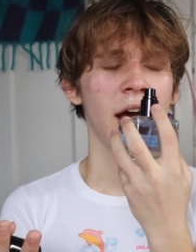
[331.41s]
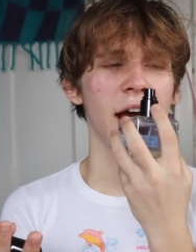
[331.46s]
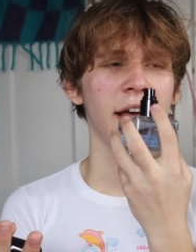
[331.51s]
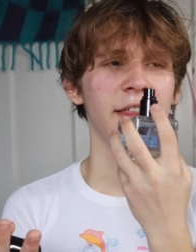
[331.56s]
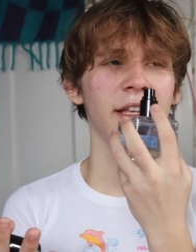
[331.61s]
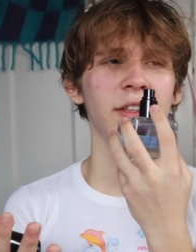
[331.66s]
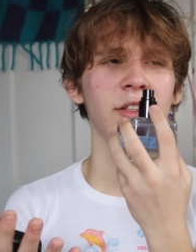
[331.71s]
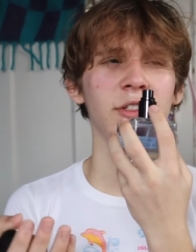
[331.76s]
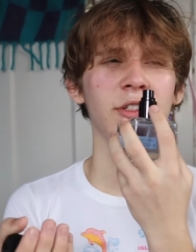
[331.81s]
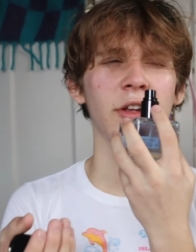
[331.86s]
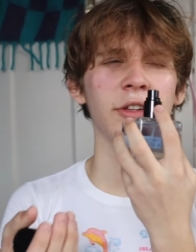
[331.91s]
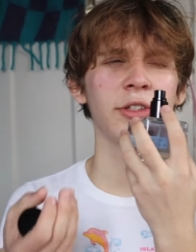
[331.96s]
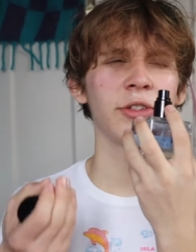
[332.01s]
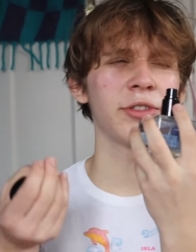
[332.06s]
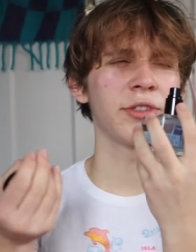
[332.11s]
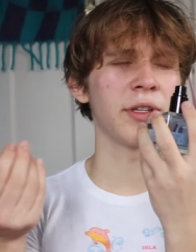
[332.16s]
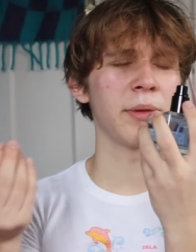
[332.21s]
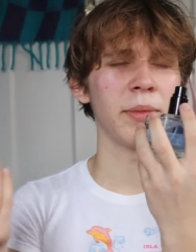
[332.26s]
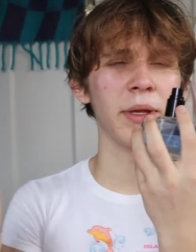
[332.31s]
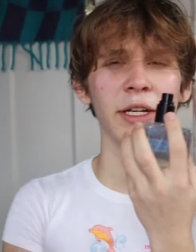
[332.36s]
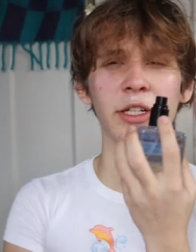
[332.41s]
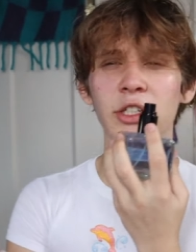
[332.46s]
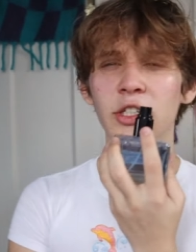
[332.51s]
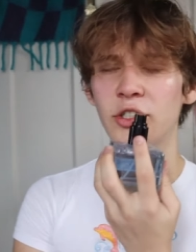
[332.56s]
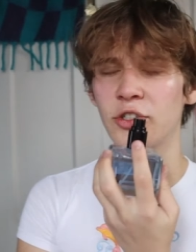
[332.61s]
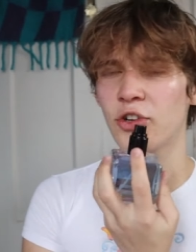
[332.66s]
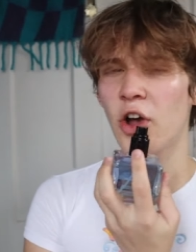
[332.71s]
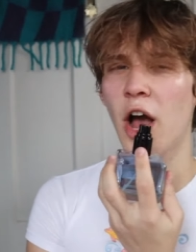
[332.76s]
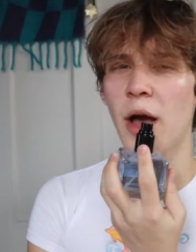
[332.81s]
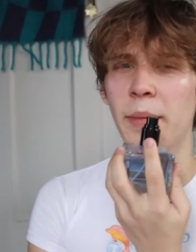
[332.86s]
I think there's also some like
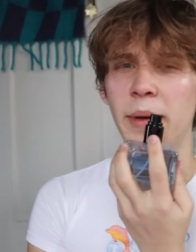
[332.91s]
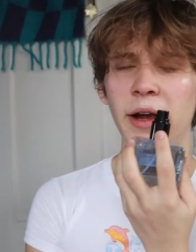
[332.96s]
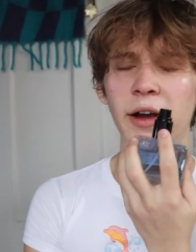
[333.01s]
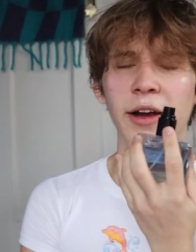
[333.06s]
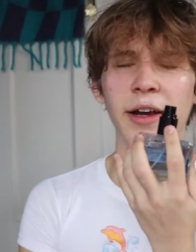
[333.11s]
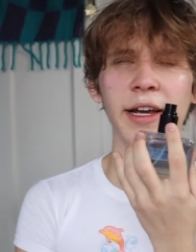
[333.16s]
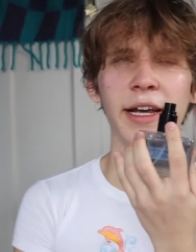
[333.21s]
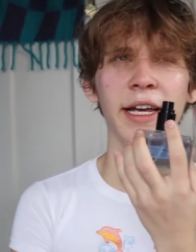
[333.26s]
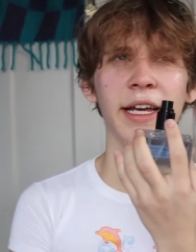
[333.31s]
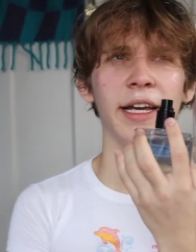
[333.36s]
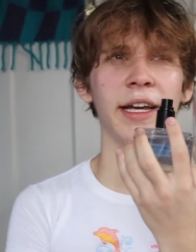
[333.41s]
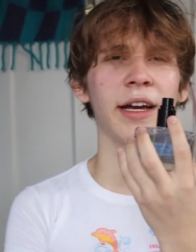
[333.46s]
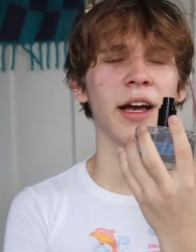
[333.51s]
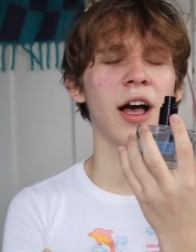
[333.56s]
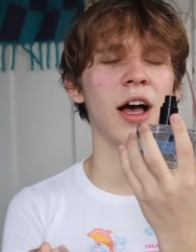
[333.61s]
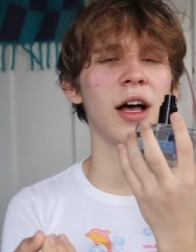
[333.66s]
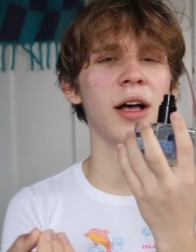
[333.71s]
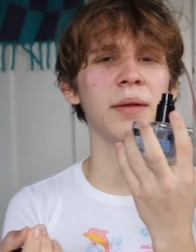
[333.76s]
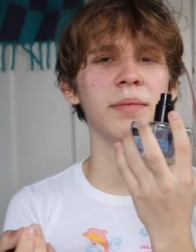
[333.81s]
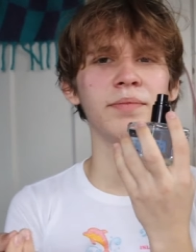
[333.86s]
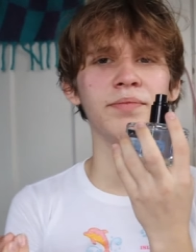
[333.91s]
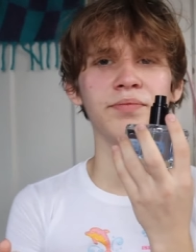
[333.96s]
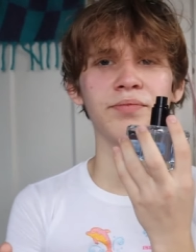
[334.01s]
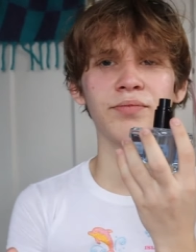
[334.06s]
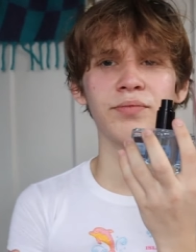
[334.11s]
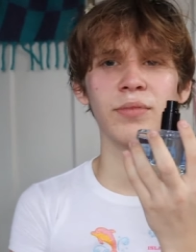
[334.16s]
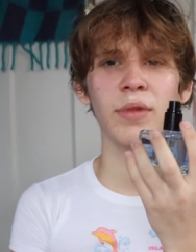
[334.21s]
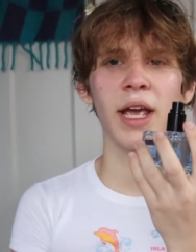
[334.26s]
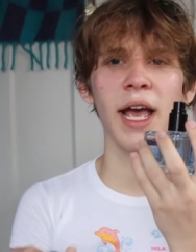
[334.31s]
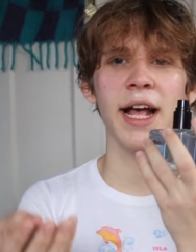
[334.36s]
strawberry, um,